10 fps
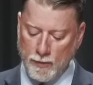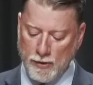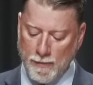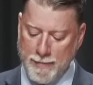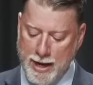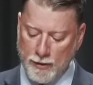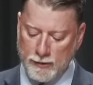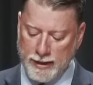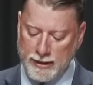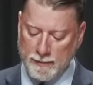With their
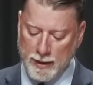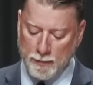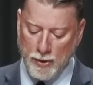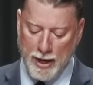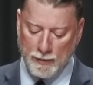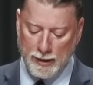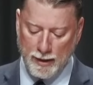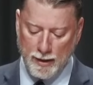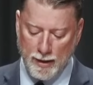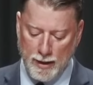mouths they speak
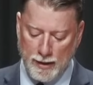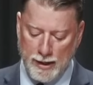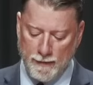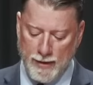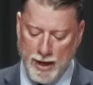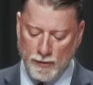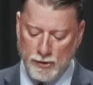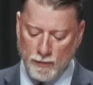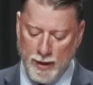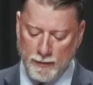proudly. They have now
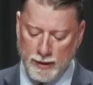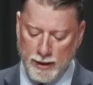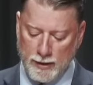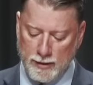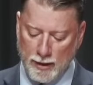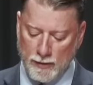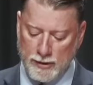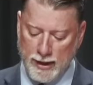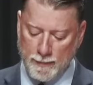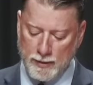surrounded us in our
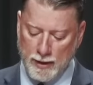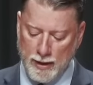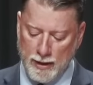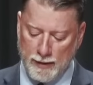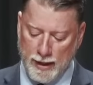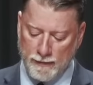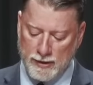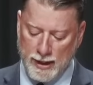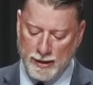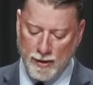steps. They have
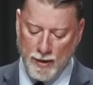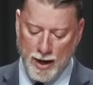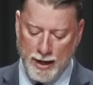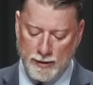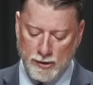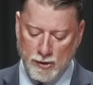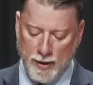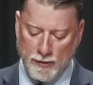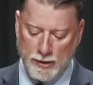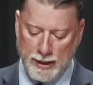set their eyes,
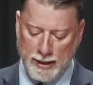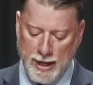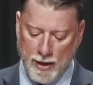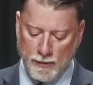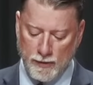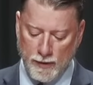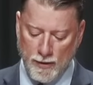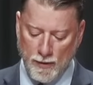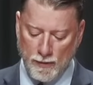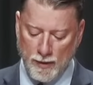crouching down to the
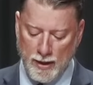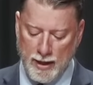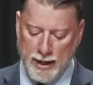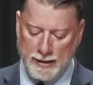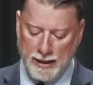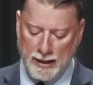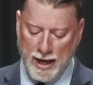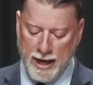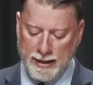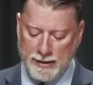earth as a
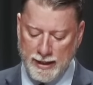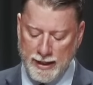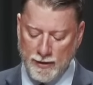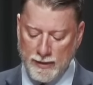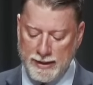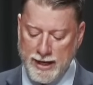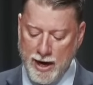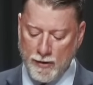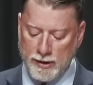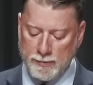lion is eager to
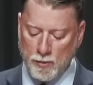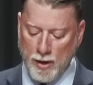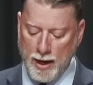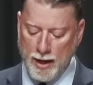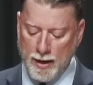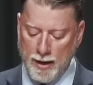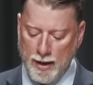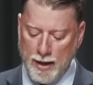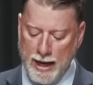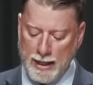tear his prey,
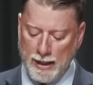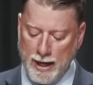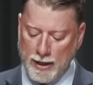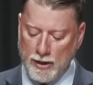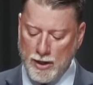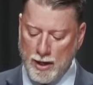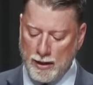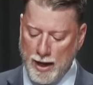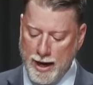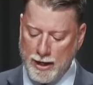and like a
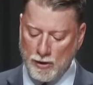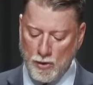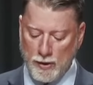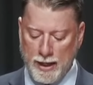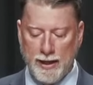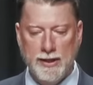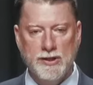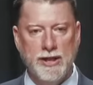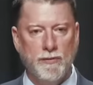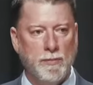young lion lurking in
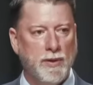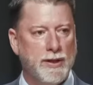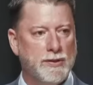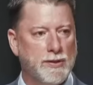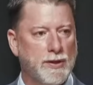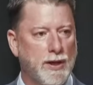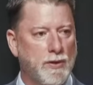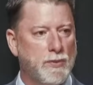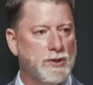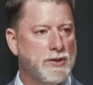secret places,
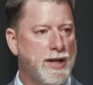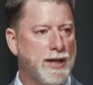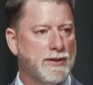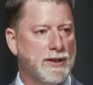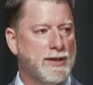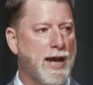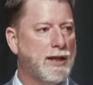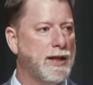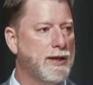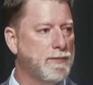which is exact,
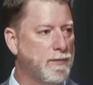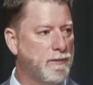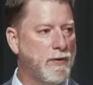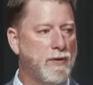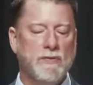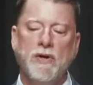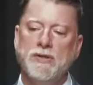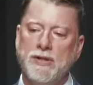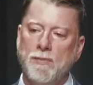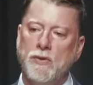exactly is
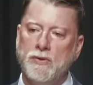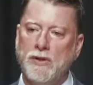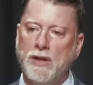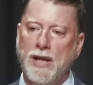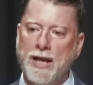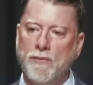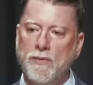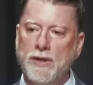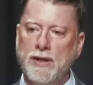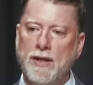very similar to the,
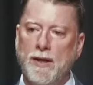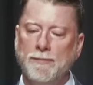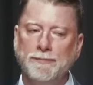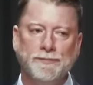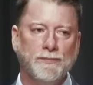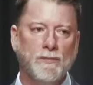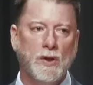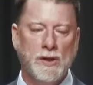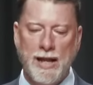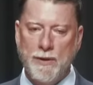language the, um,
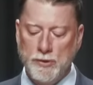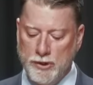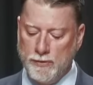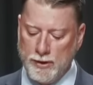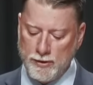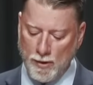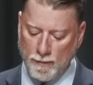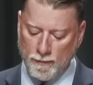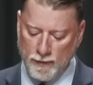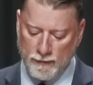the language used in
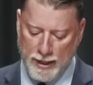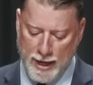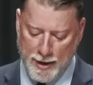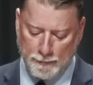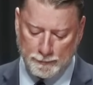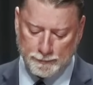Psalm 58.